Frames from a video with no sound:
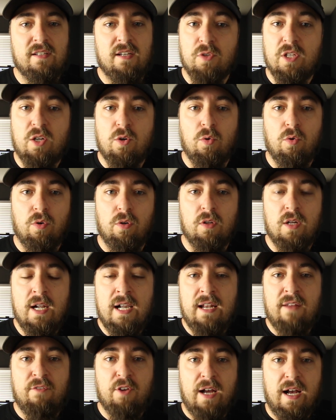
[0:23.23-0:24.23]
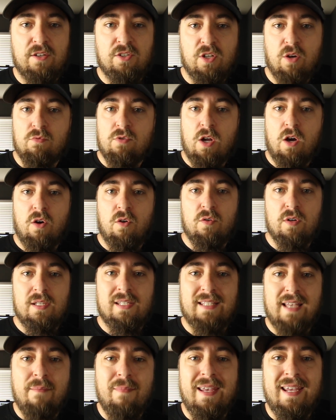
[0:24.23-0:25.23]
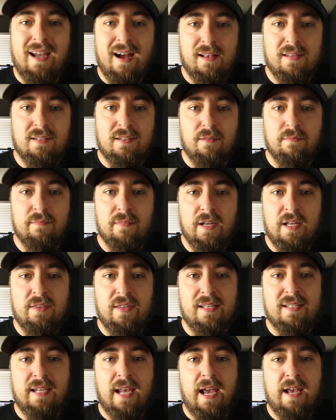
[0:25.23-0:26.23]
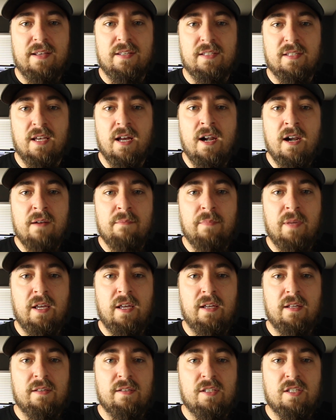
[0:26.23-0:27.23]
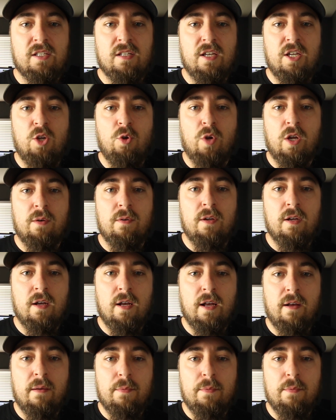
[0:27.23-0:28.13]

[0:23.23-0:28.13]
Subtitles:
What's really cool, if you guys don't know, semi-custom in this case means you can